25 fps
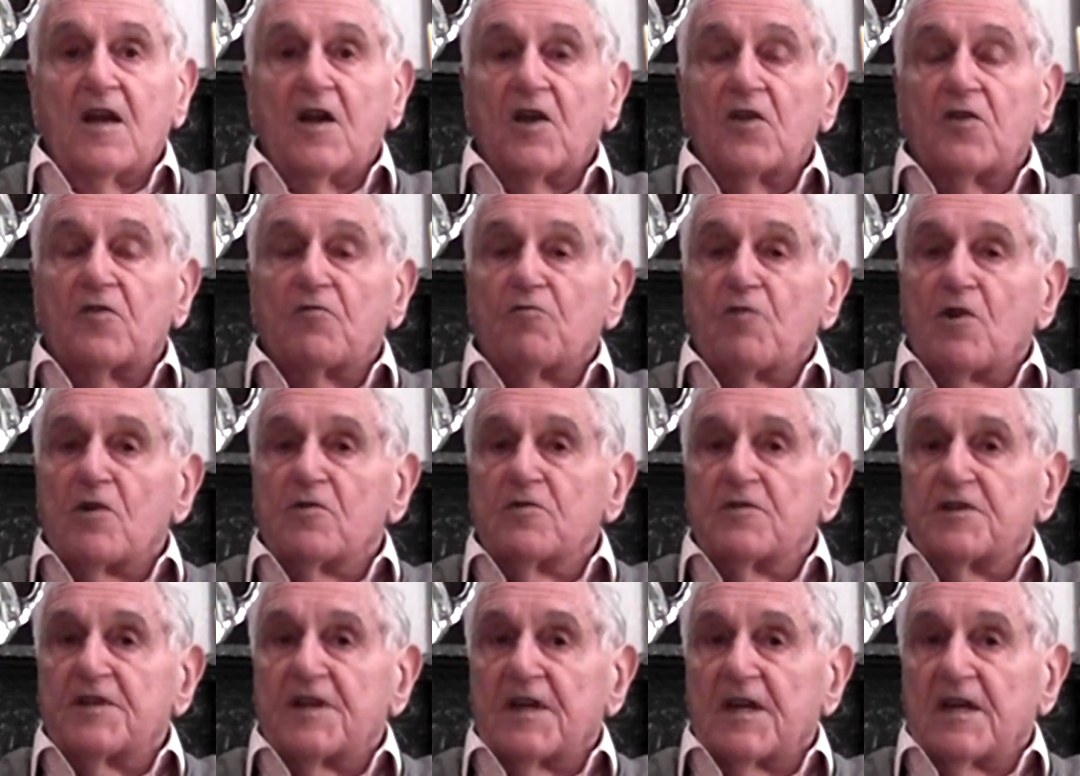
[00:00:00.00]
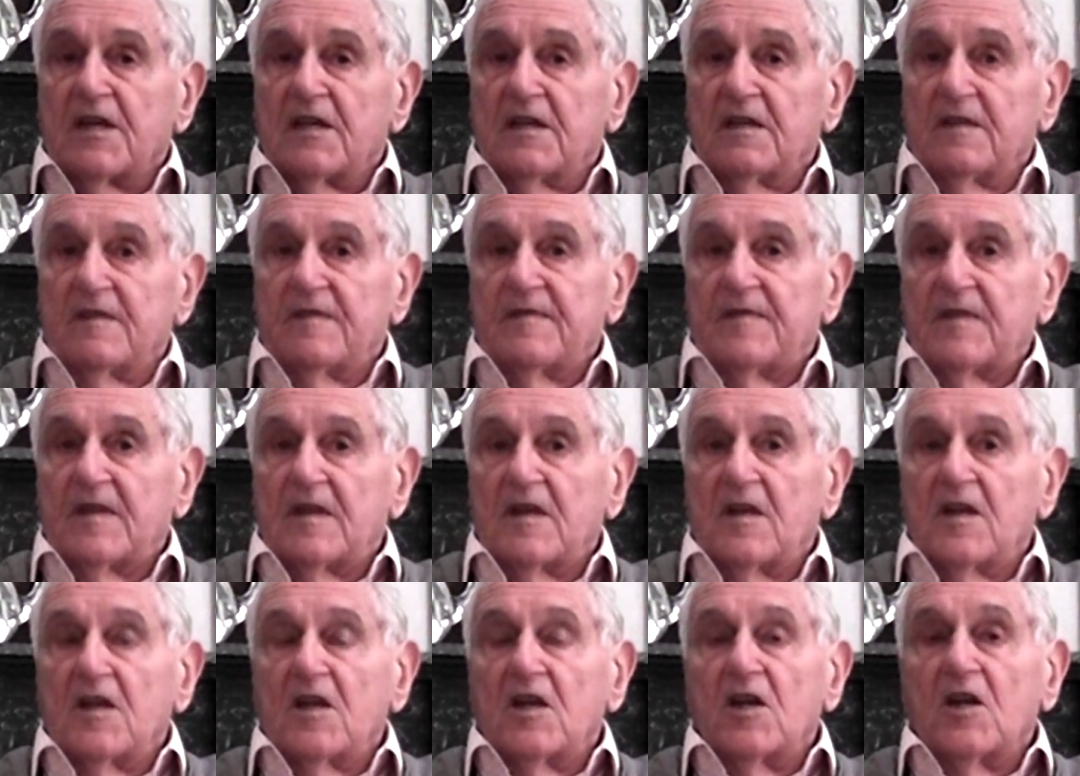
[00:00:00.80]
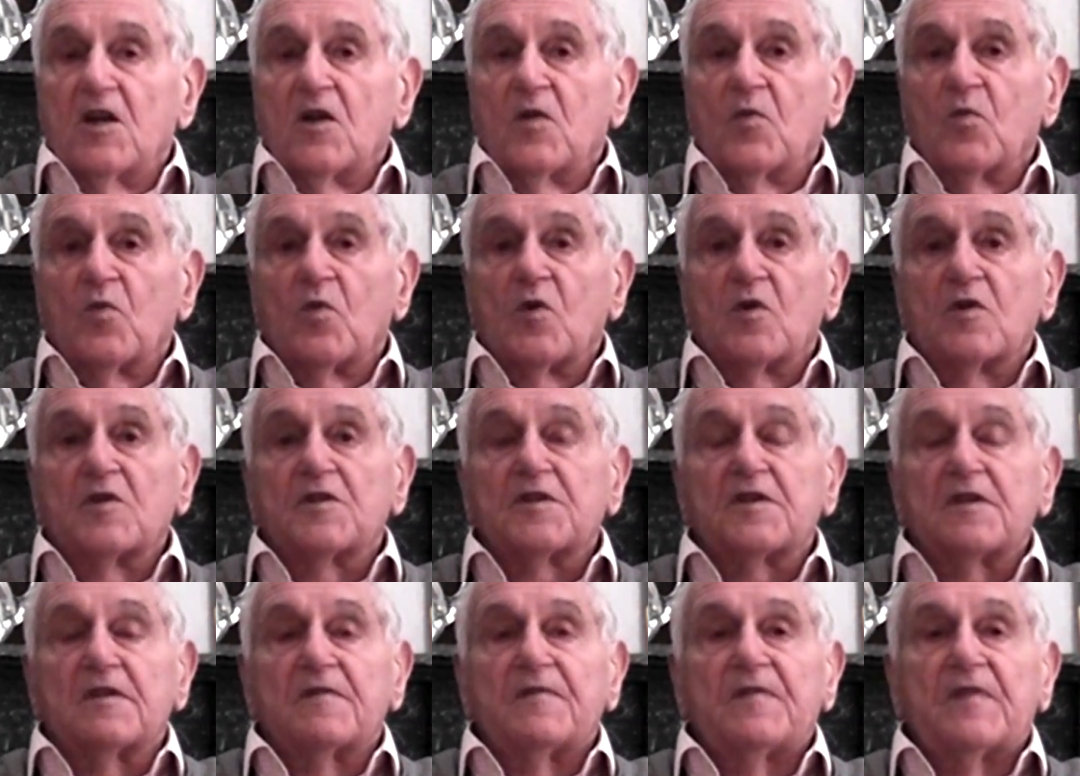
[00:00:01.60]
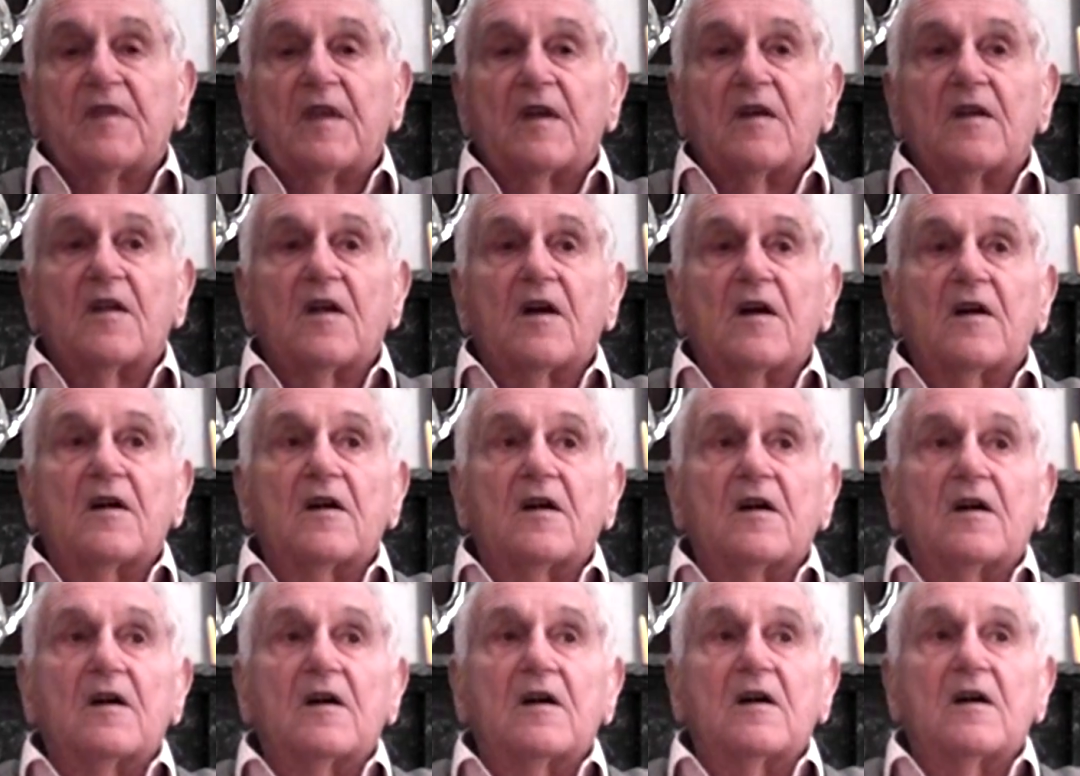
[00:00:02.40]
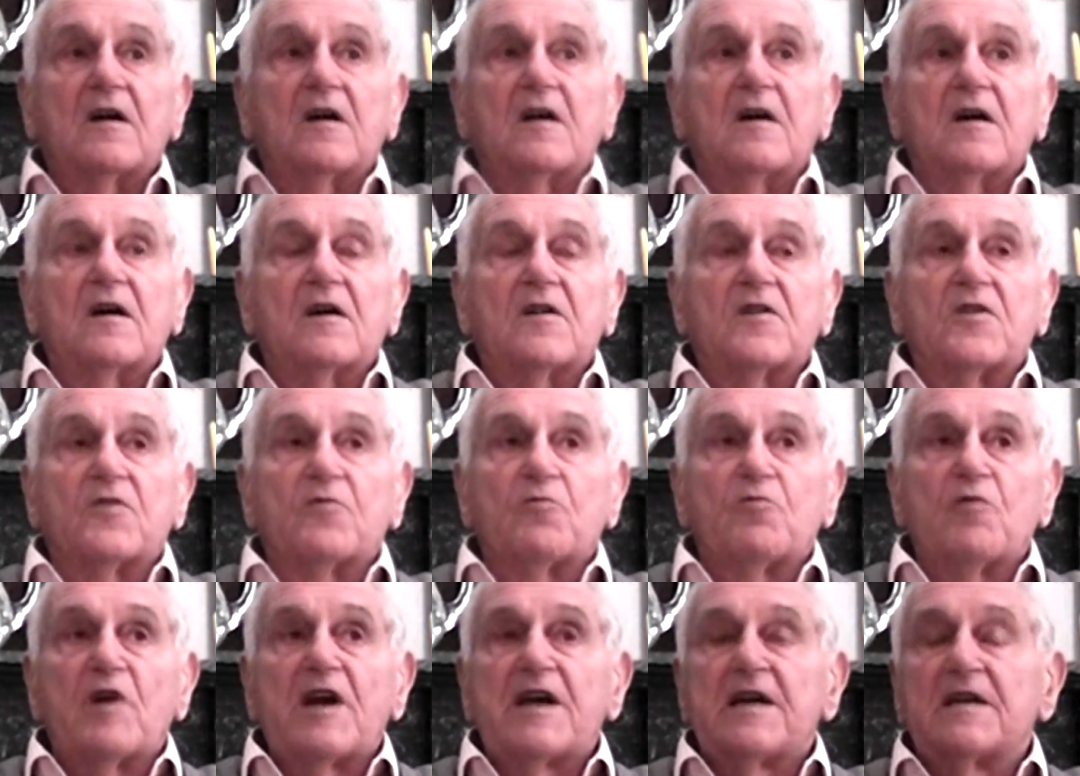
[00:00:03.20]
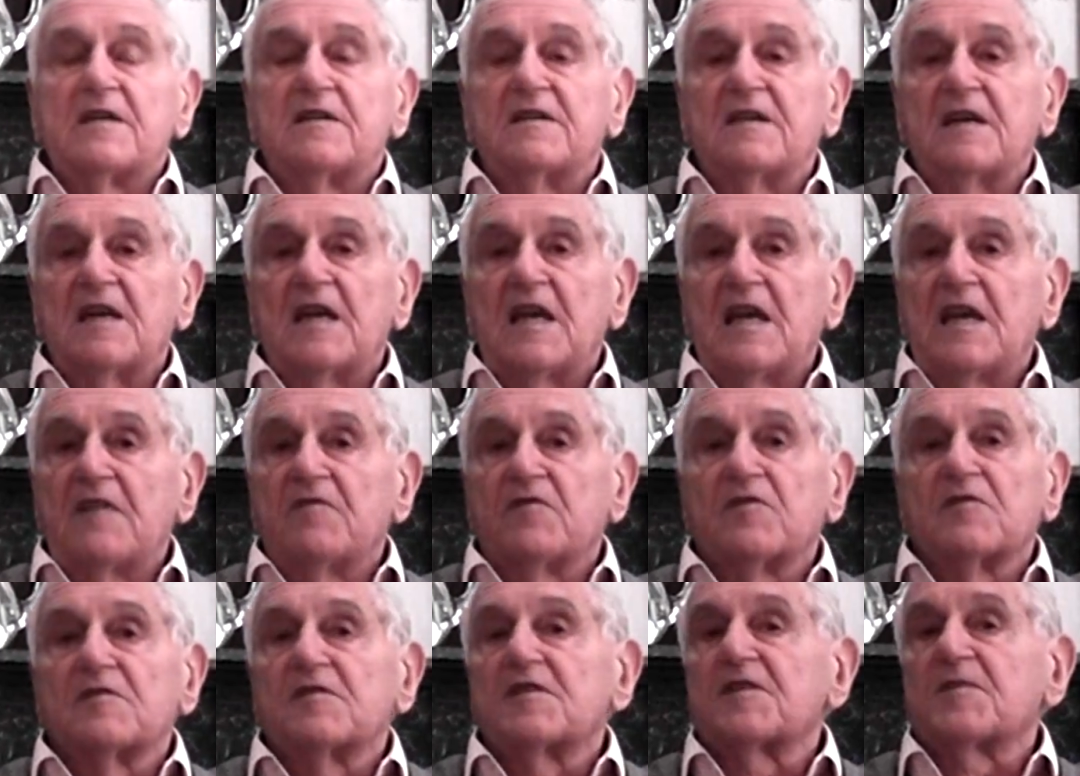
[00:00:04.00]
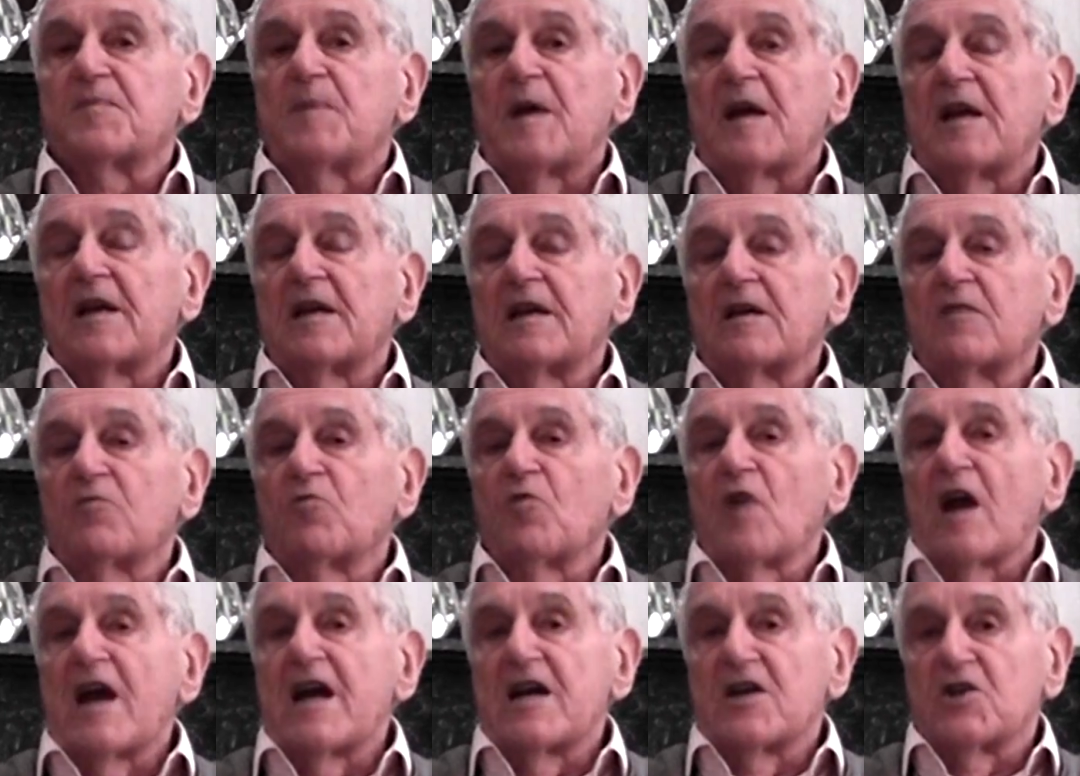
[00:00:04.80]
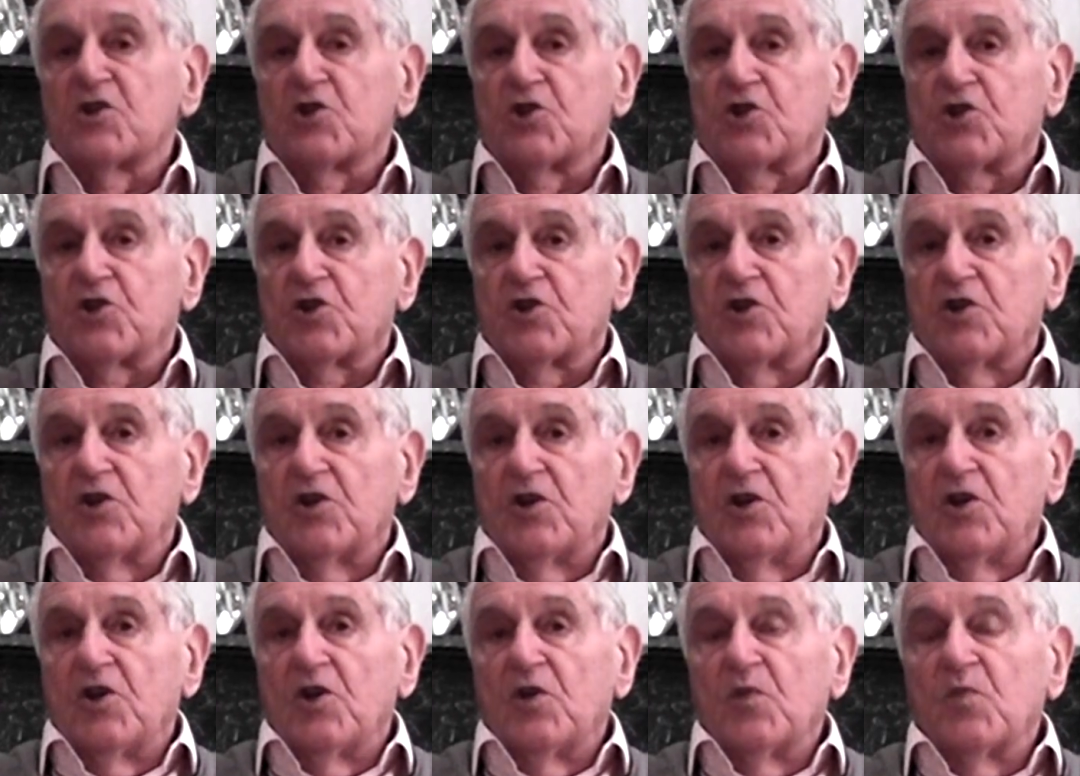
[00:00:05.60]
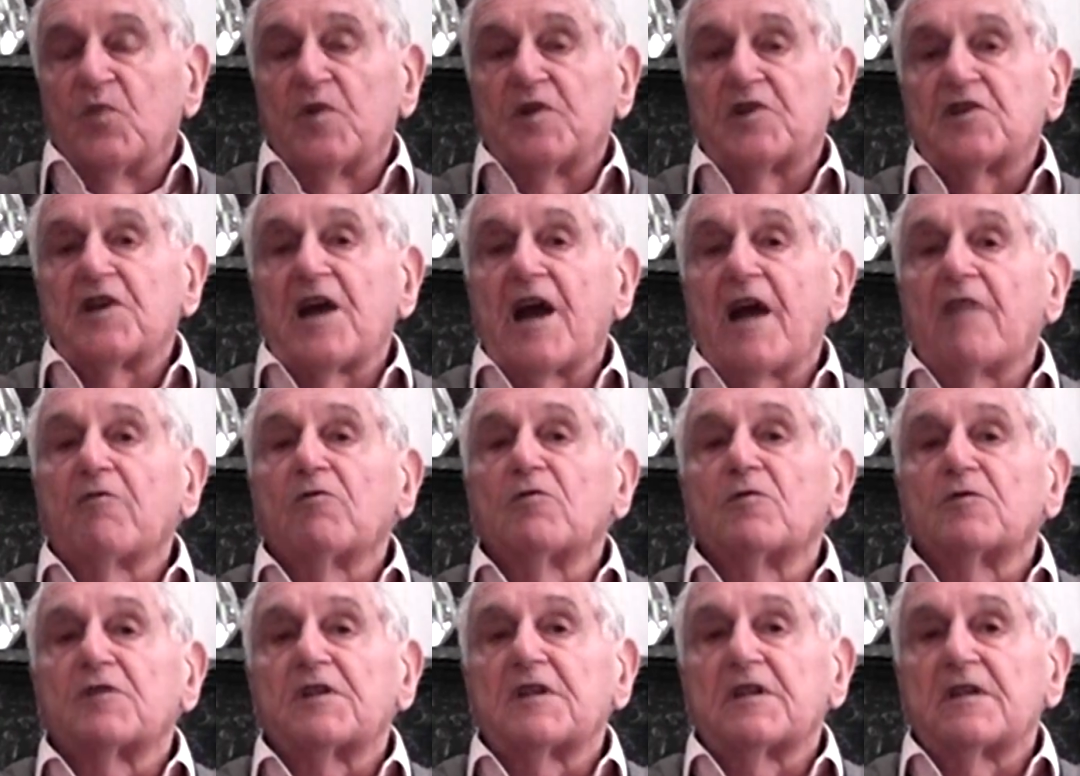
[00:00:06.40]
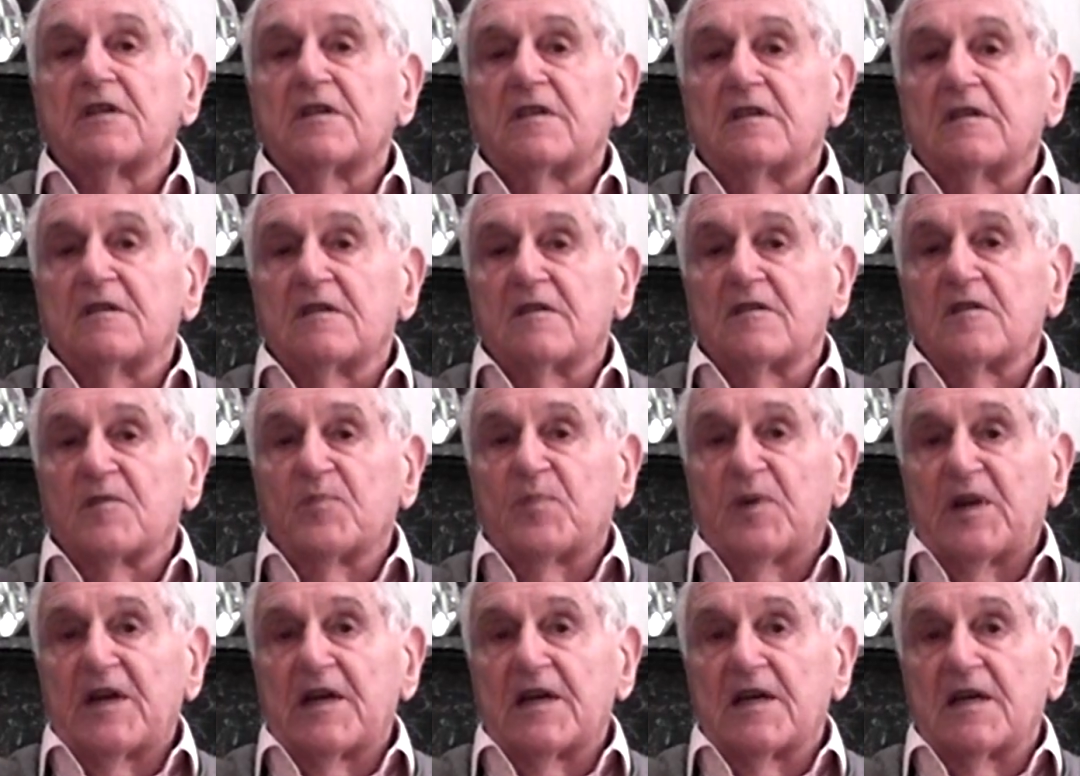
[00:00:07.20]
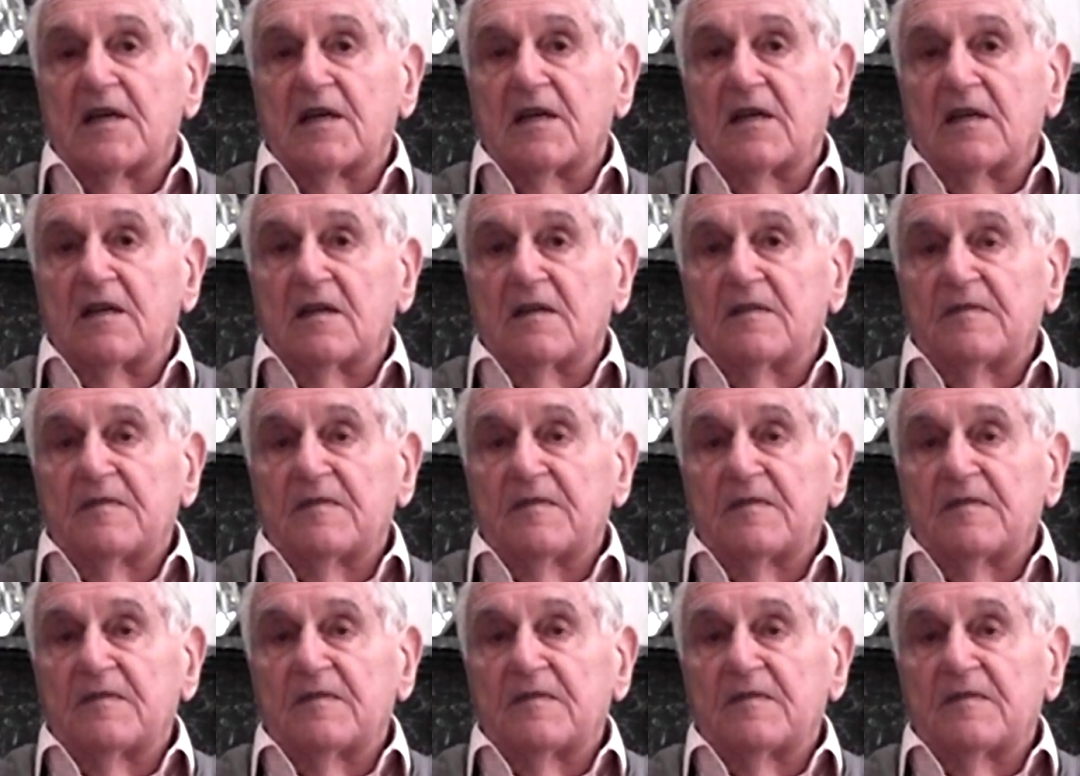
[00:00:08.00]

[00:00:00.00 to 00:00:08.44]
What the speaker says: The rosy was the red, evil-spelling rash which heralded the plague.